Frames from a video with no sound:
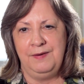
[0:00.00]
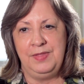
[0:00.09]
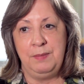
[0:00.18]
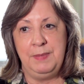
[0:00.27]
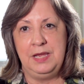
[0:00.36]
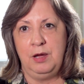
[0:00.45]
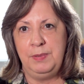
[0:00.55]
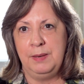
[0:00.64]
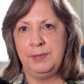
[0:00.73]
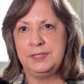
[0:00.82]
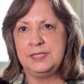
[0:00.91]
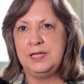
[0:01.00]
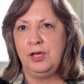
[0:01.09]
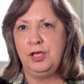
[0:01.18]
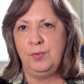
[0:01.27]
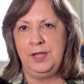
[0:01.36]
They may not be able to
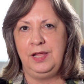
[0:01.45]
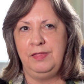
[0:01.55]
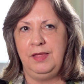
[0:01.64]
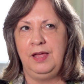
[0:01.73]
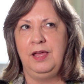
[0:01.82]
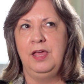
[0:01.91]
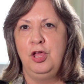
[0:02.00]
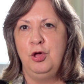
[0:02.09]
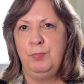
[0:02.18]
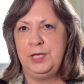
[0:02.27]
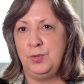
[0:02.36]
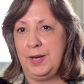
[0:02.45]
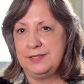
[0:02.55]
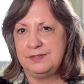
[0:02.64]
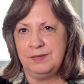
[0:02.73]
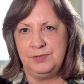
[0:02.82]
tell you anything, but you
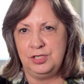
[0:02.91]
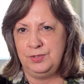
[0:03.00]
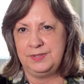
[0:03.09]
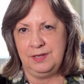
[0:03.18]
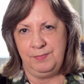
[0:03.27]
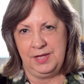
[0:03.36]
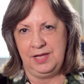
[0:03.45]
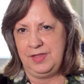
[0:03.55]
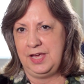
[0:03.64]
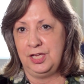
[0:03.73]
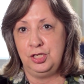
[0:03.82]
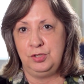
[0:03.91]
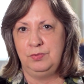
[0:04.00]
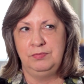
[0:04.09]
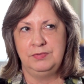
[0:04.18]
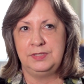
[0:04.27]
ask them to do something and they can
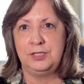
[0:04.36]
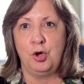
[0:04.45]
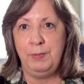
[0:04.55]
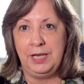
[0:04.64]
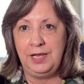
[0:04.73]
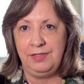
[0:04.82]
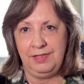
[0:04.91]
do so many